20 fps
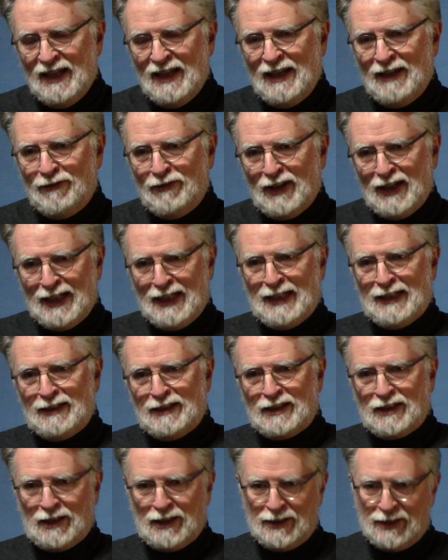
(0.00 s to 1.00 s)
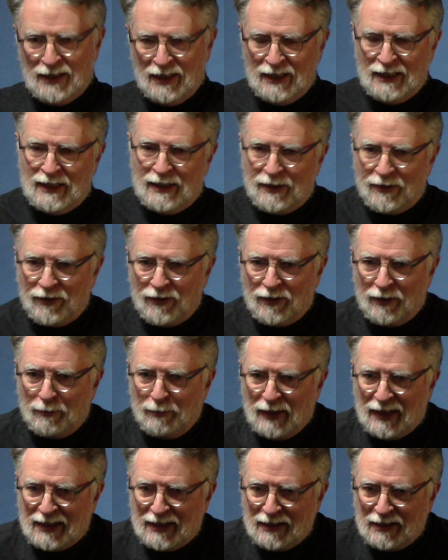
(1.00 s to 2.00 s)
If I had a gun, the
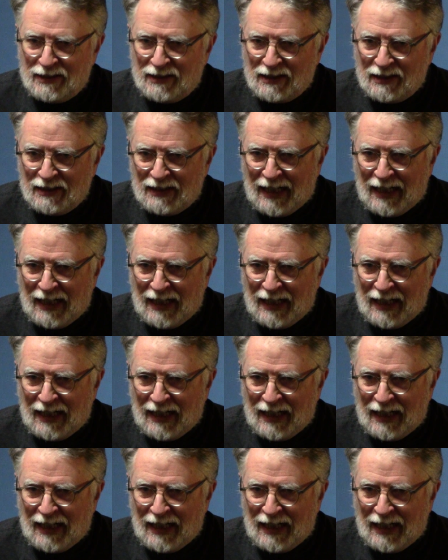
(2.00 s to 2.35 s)
biggest